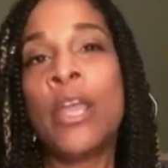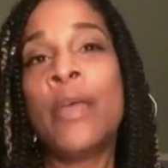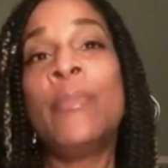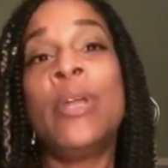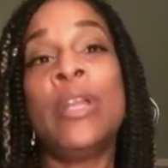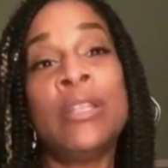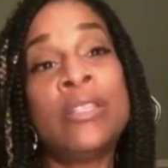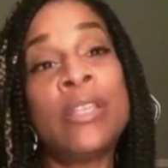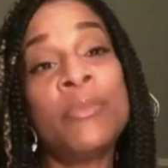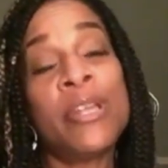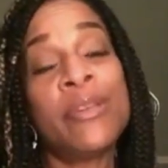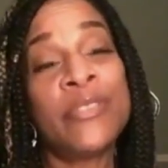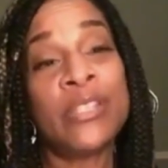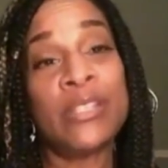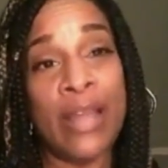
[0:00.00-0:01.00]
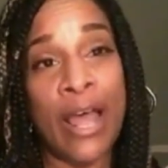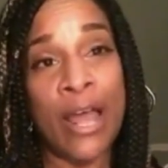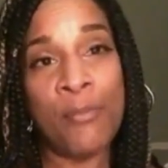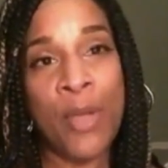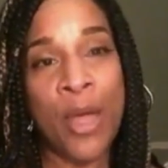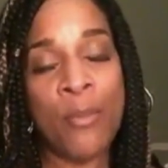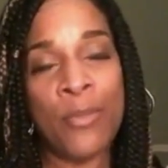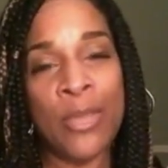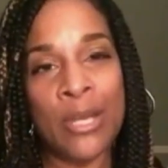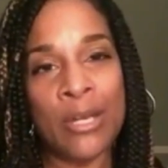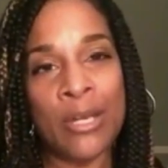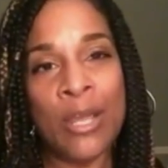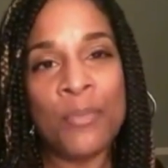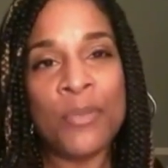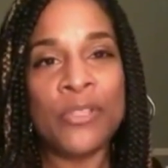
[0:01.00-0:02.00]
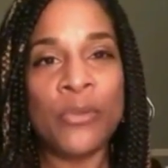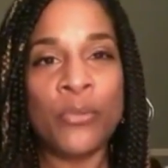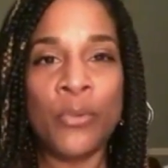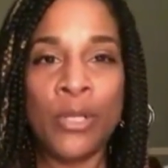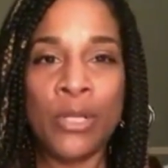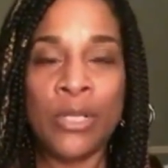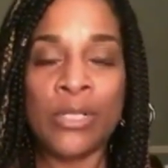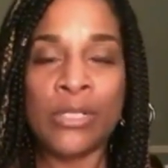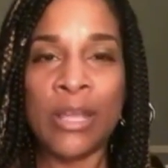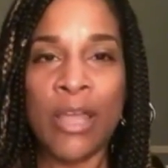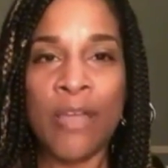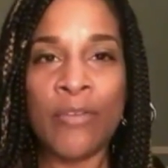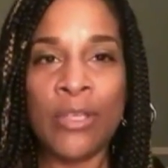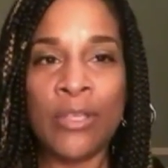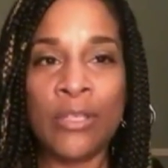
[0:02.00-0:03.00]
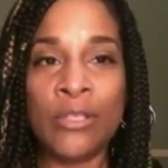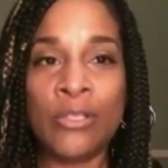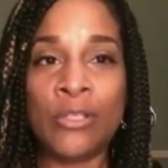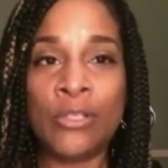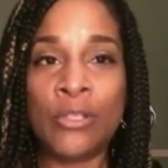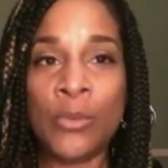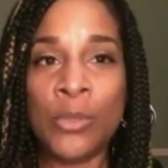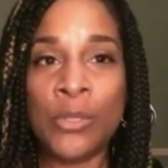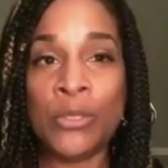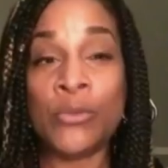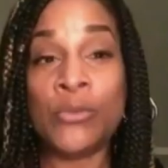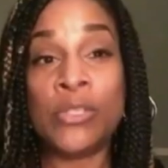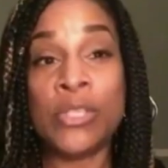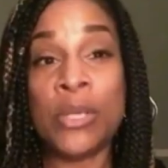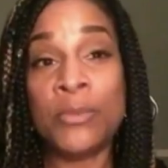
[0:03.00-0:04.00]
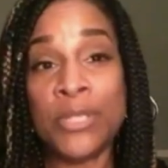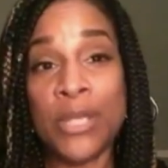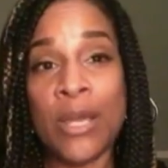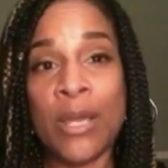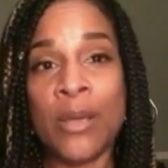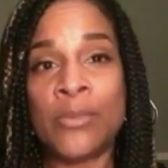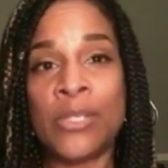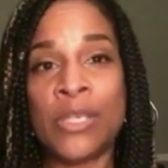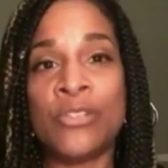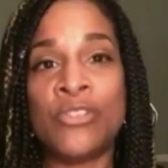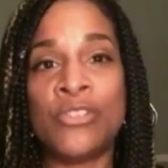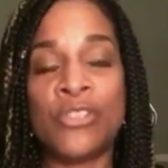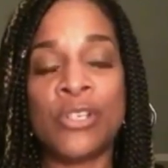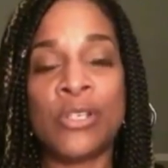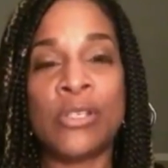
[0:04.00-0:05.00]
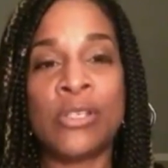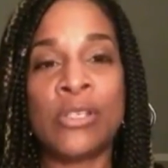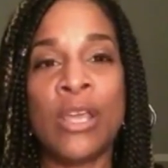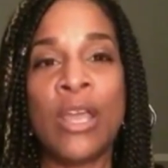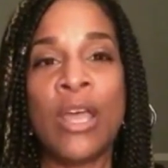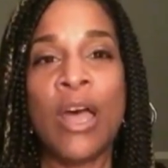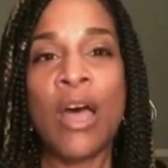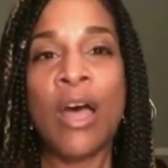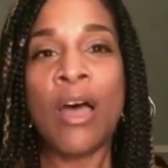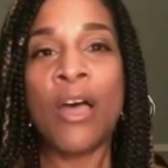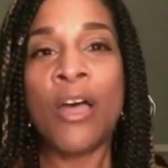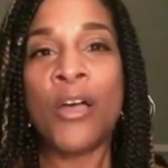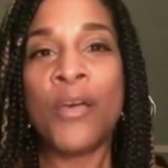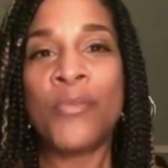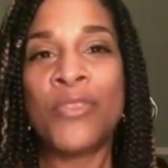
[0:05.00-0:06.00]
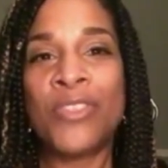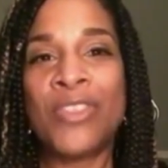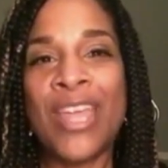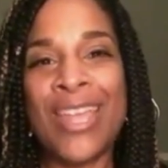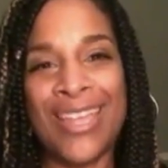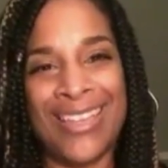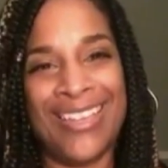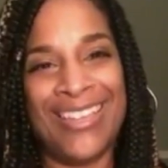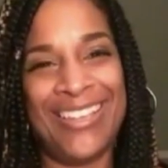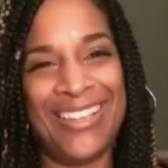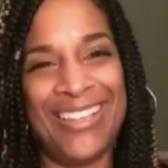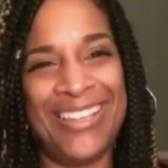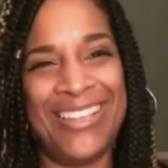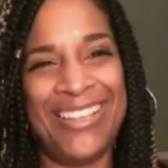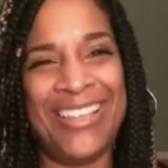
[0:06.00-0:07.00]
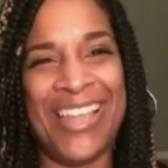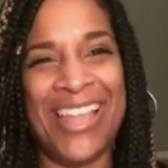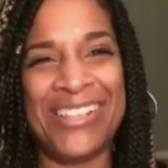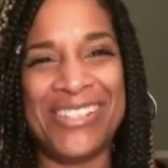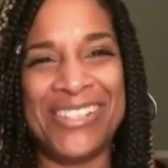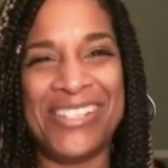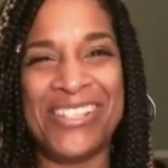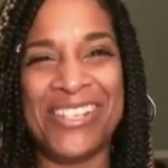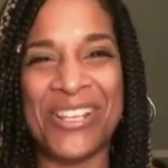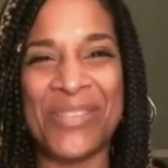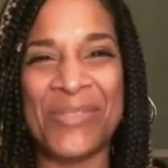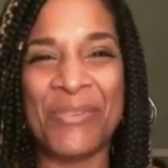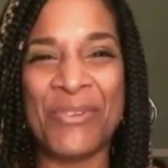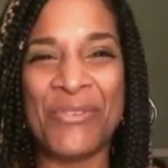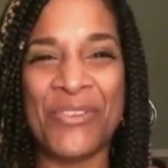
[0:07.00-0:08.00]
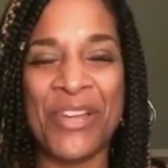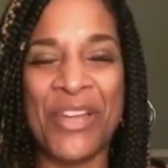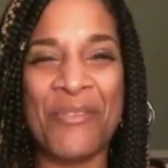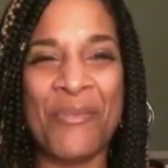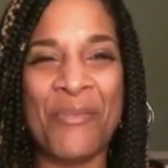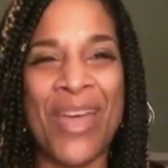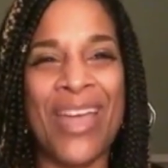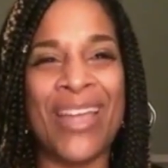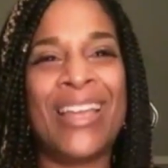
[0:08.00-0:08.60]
But sometimes it's not about manning up because it really doesn't have anything to do with you. Sometimes it's just, thanks TJ Smooth for coming back.